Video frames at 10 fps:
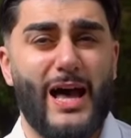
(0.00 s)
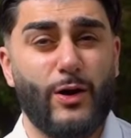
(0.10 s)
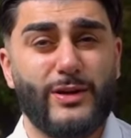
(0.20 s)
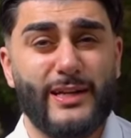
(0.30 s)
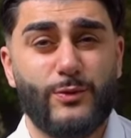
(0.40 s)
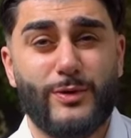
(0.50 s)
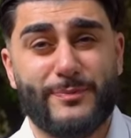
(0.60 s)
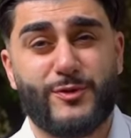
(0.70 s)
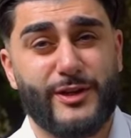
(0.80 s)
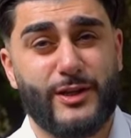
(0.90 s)
how can the
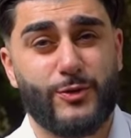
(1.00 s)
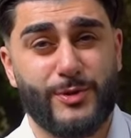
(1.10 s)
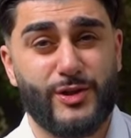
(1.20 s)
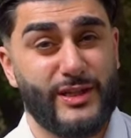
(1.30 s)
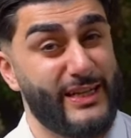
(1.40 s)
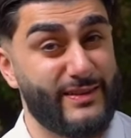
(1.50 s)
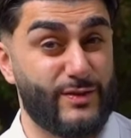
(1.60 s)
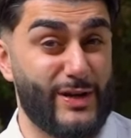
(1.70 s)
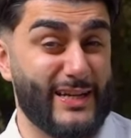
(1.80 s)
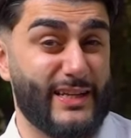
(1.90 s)
Web3 community
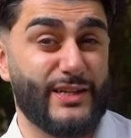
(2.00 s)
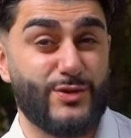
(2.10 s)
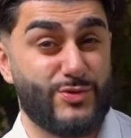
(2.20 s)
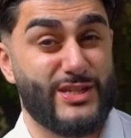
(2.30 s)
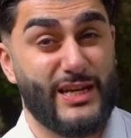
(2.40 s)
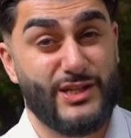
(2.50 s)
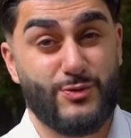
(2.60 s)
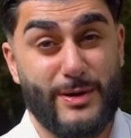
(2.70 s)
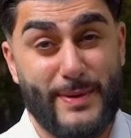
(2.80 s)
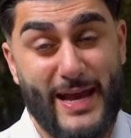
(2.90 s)
interact and use
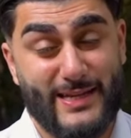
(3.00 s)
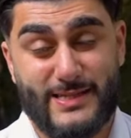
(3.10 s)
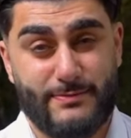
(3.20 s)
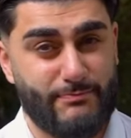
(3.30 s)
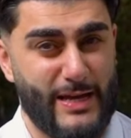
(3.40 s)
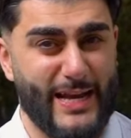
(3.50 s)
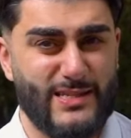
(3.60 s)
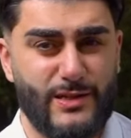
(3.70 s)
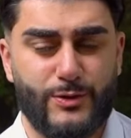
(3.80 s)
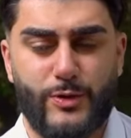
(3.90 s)
EnergyWeb X?
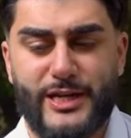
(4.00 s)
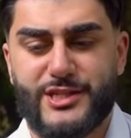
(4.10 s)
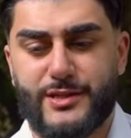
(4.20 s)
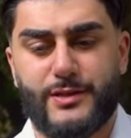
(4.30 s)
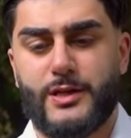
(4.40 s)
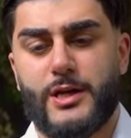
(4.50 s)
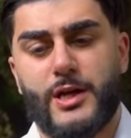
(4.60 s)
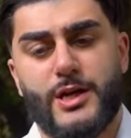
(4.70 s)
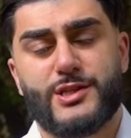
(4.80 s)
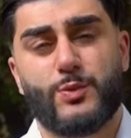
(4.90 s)
Excellent question.
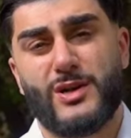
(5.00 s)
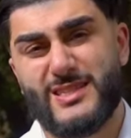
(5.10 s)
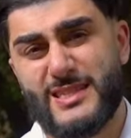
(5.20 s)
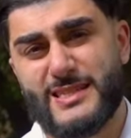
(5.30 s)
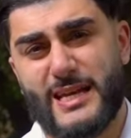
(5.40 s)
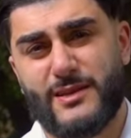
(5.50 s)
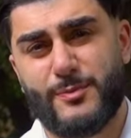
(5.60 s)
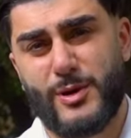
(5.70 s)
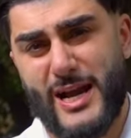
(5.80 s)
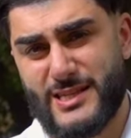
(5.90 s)
So once these
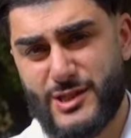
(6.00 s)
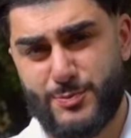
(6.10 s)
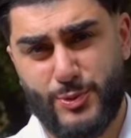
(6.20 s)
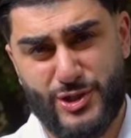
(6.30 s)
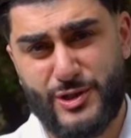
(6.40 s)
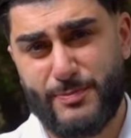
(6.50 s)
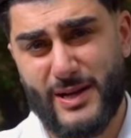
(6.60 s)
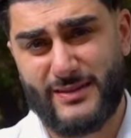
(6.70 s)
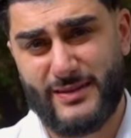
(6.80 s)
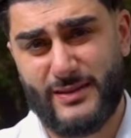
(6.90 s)
enterprises push the
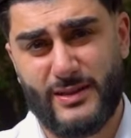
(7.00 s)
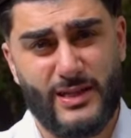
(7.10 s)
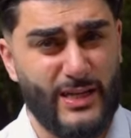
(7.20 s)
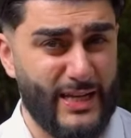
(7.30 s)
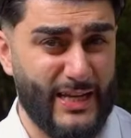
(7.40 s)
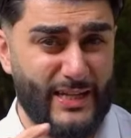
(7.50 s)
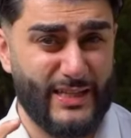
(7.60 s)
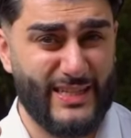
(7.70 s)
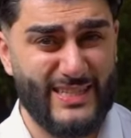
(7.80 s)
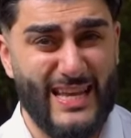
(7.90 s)
button,
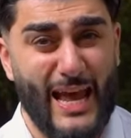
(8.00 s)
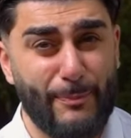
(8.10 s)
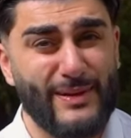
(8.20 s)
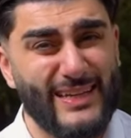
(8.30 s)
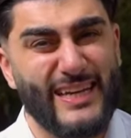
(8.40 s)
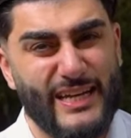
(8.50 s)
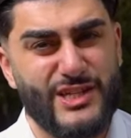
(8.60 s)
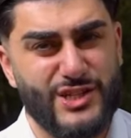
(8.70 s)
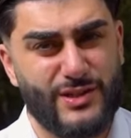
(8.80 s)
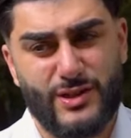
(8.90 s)
this
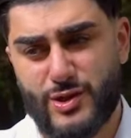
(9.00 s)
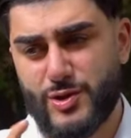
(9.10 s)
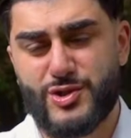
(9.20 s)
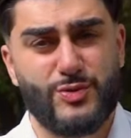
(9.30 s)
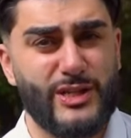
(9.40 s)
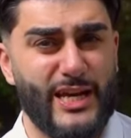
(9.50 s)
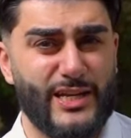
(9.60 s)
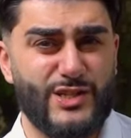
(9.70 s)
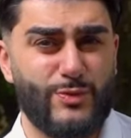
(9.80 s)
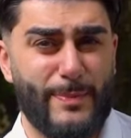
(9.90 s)
application goes to the
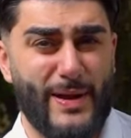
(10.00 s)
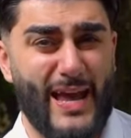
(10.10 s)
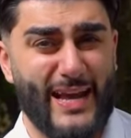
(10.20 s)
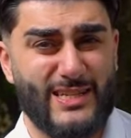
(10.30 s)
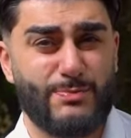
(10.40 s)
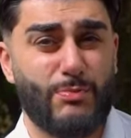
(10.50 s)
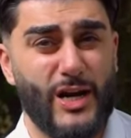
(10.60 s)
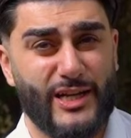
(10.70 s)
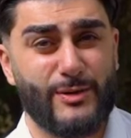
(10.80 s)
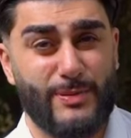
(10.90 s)
EnergyWeb X
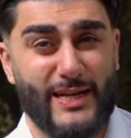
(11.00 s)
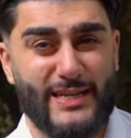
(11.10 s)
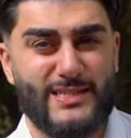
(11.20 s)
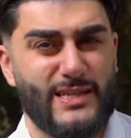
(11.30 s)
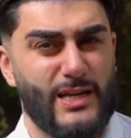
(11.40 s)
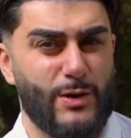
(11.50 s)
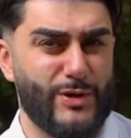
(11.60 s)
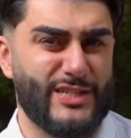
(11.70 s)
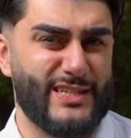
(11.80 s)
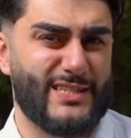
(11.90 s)
marketplace,
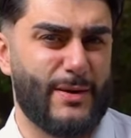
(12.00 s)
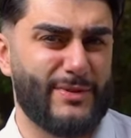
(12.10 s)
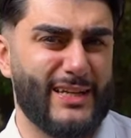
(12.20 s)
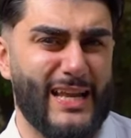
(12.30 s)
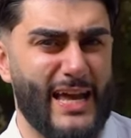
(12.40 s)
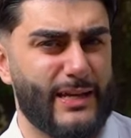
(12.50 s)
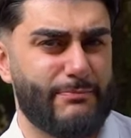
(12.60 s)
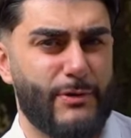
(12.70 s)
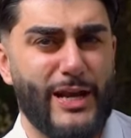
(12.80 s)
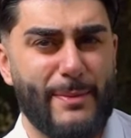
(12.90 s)
which is something like
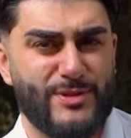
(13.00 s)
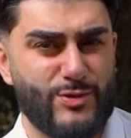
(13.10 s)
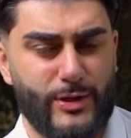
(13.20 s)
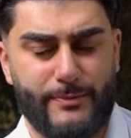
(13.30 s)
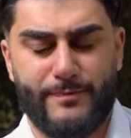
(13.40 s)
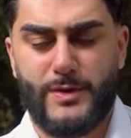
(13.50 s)
an app store.